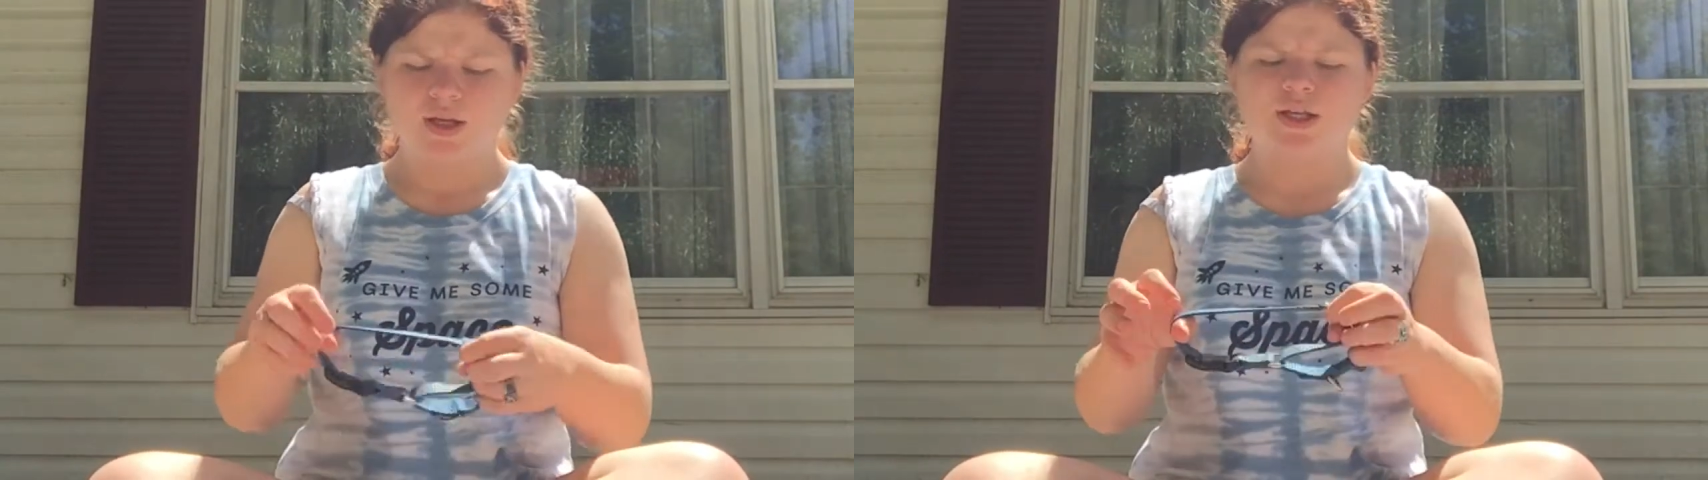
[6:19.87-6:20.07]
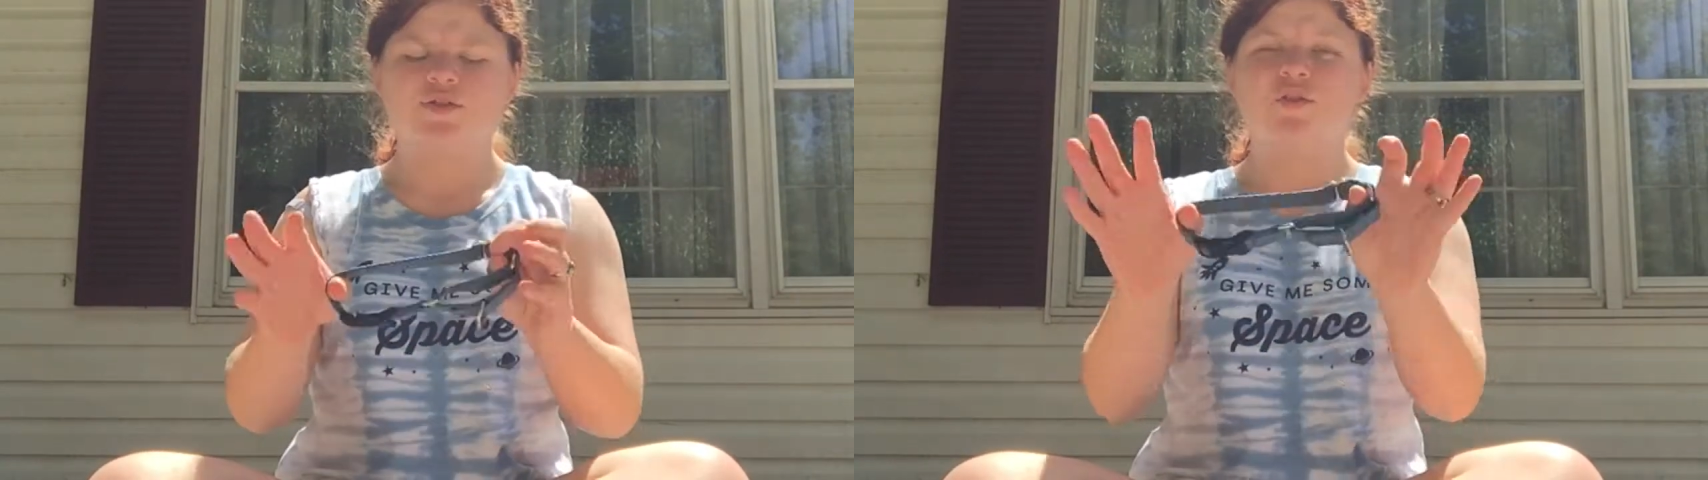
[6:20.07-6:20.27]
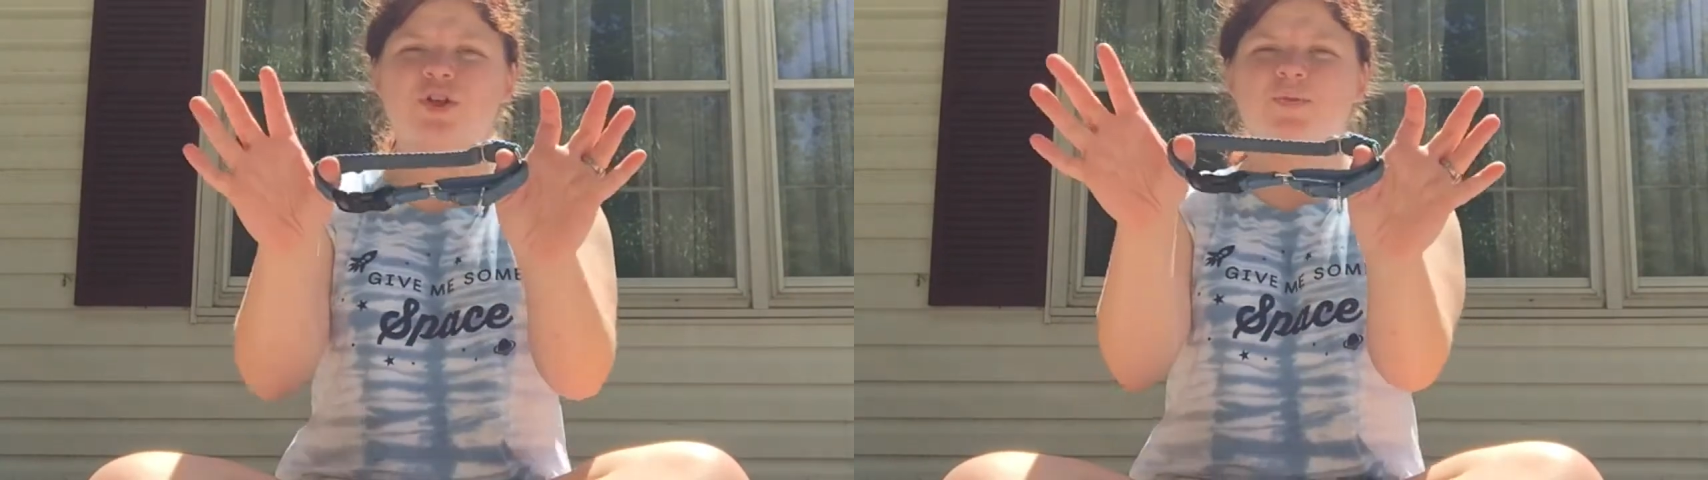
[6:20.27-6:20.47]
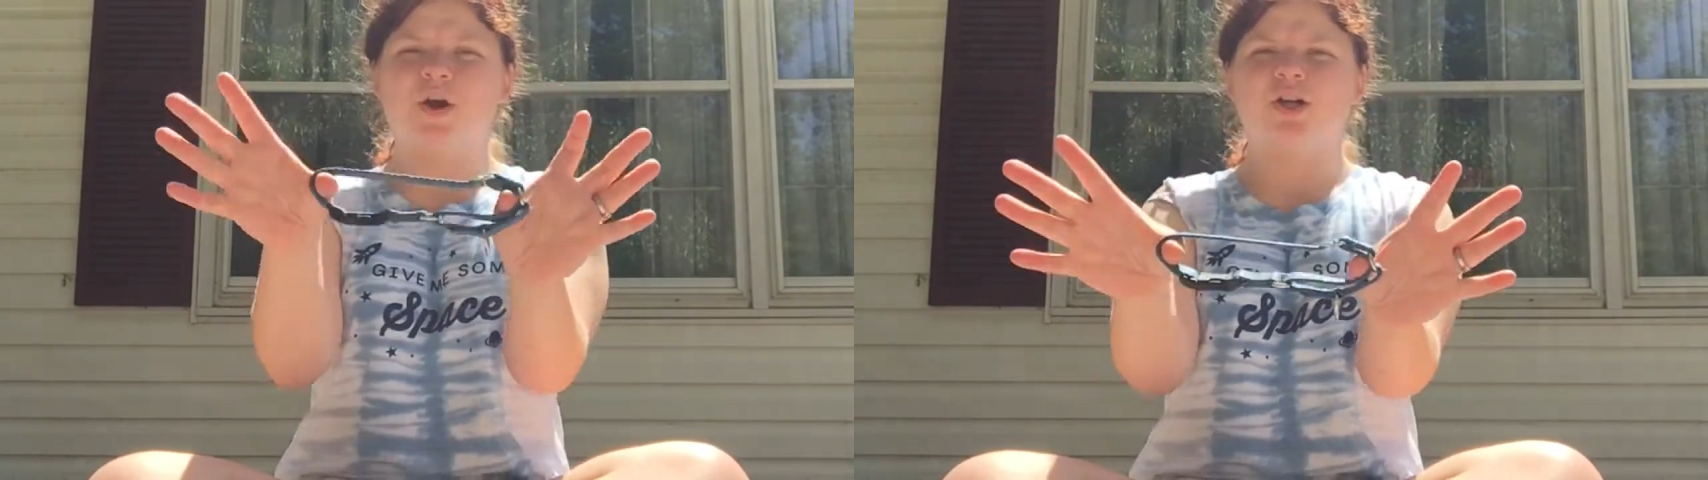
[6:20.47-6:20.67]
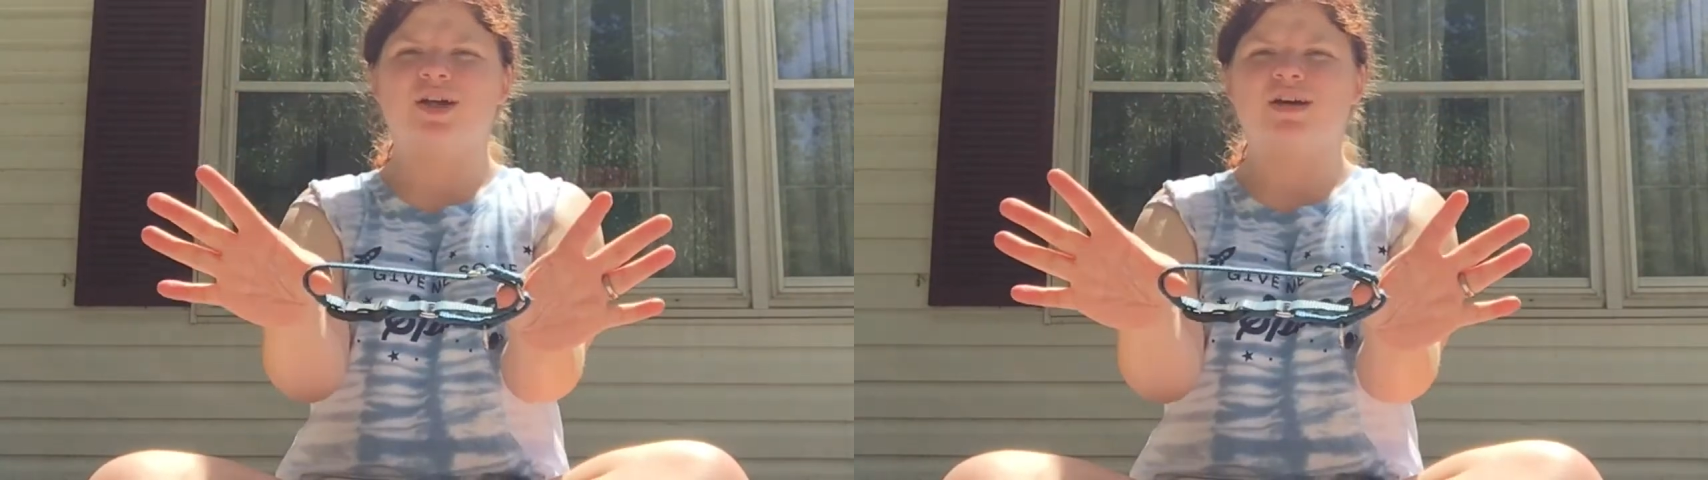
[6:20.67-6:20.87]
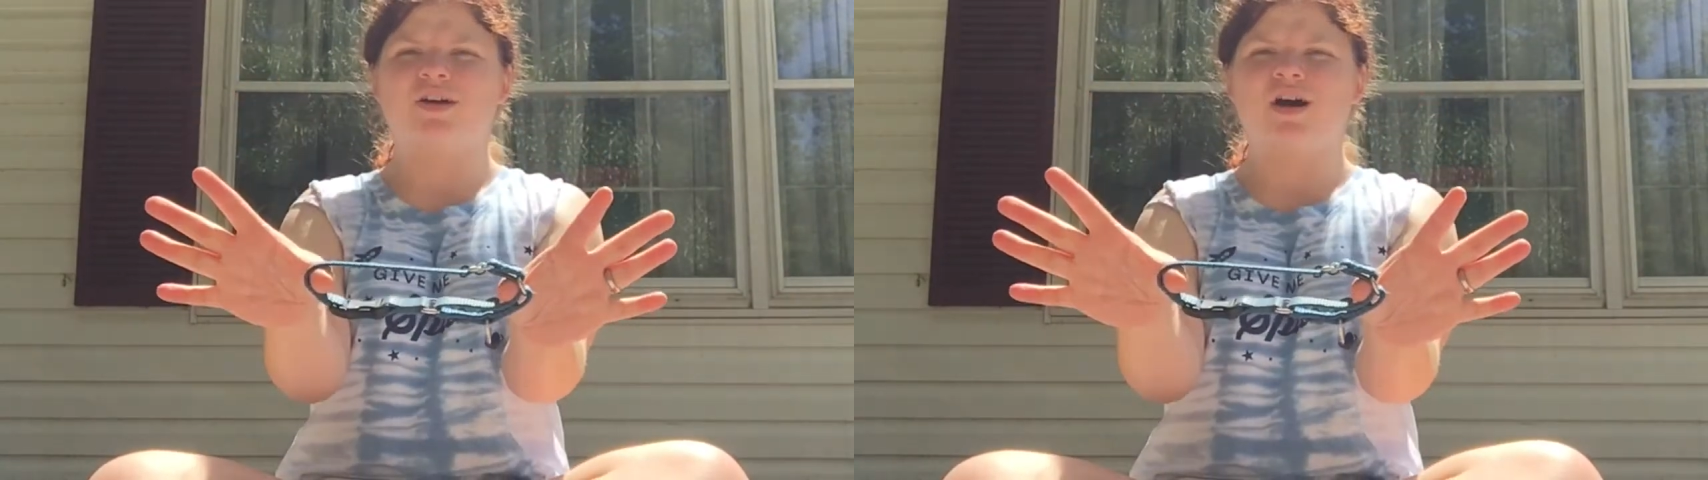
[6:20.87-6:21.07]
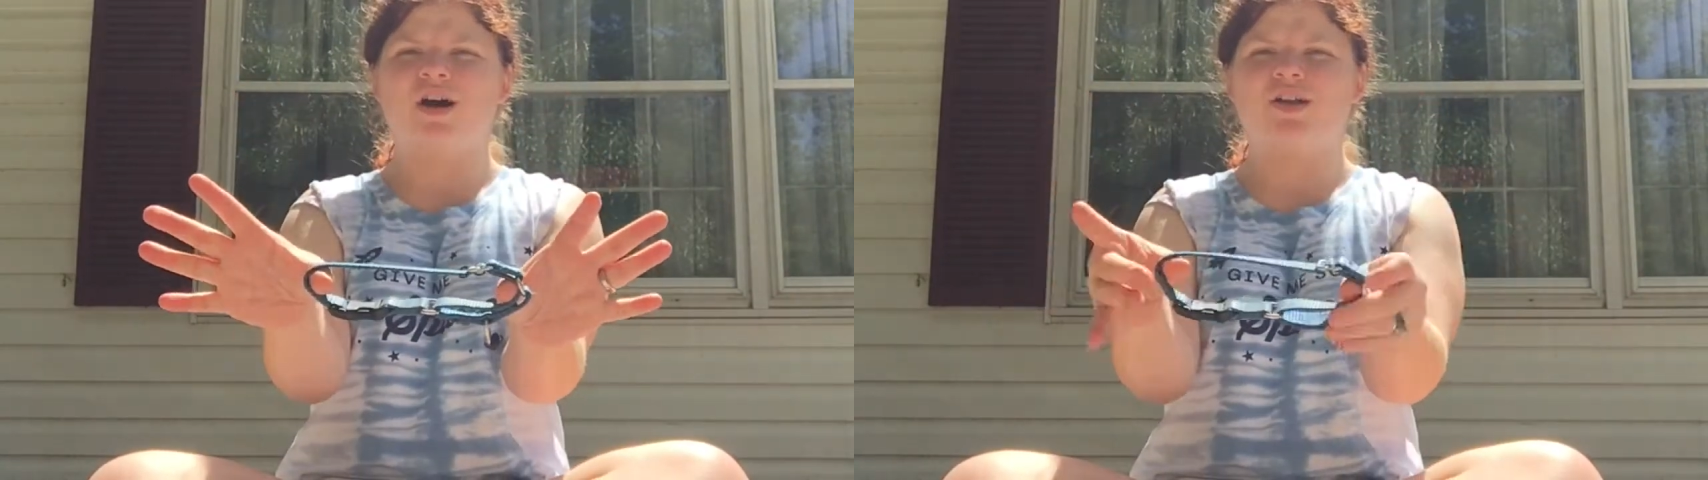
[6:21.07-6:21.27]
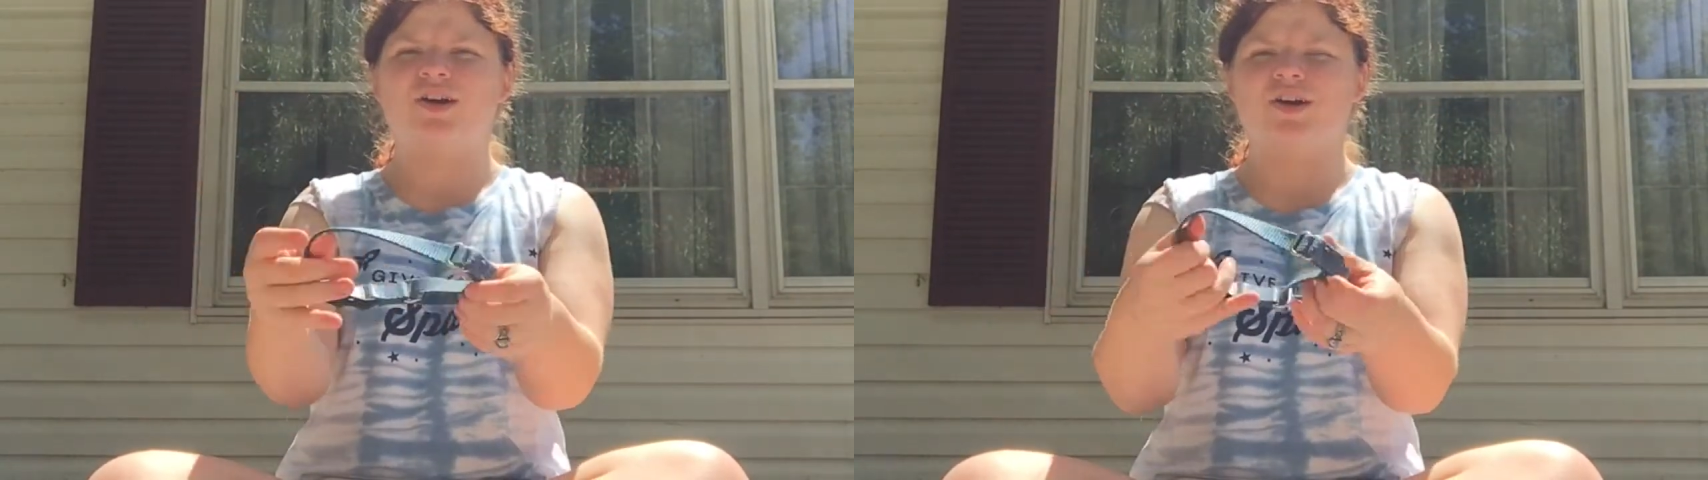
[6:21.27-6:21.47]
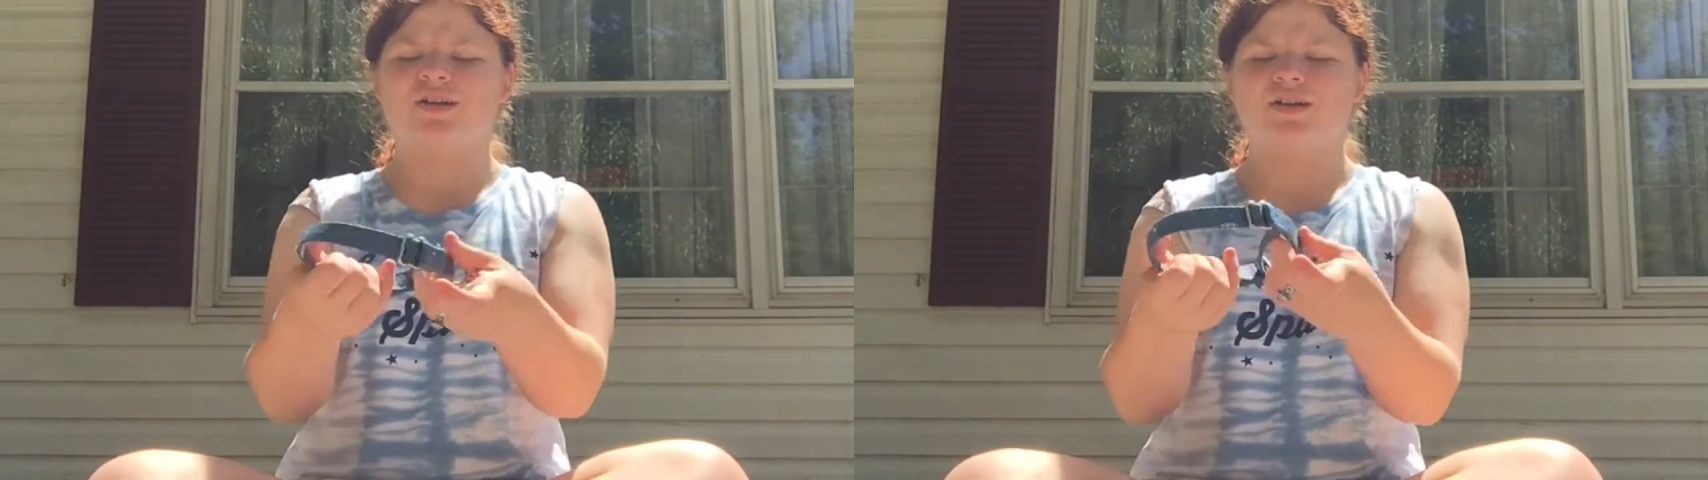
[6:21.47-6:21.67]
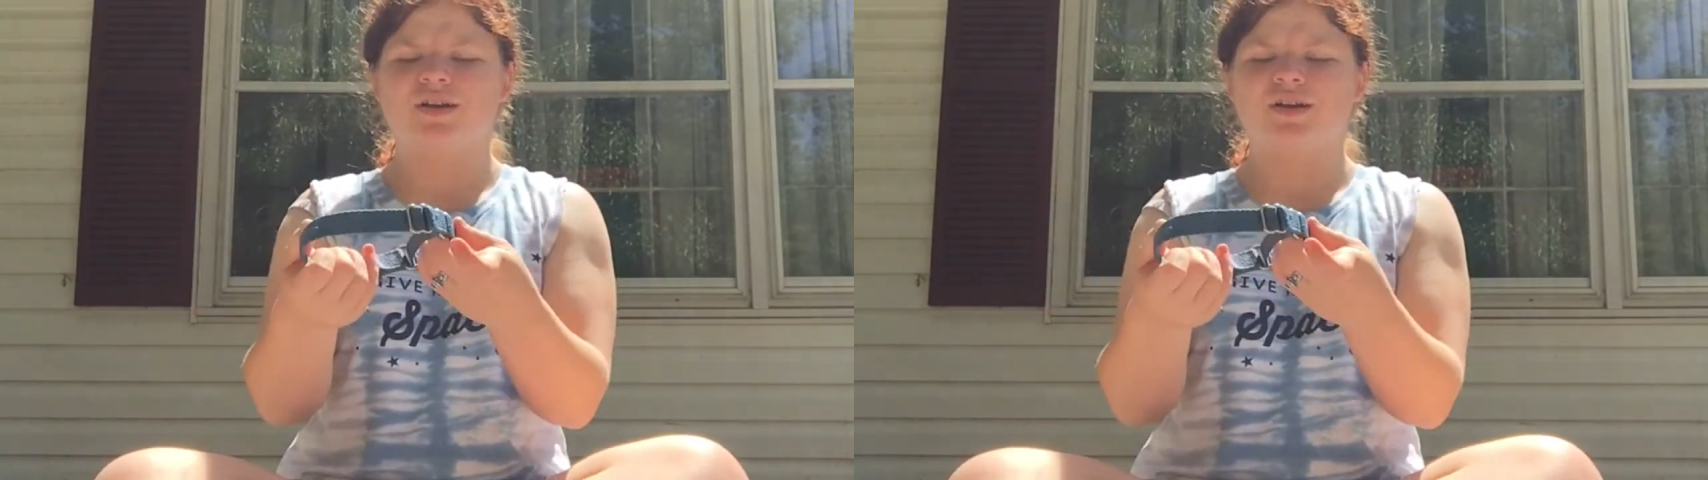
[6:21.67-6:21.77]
His first martingale collar,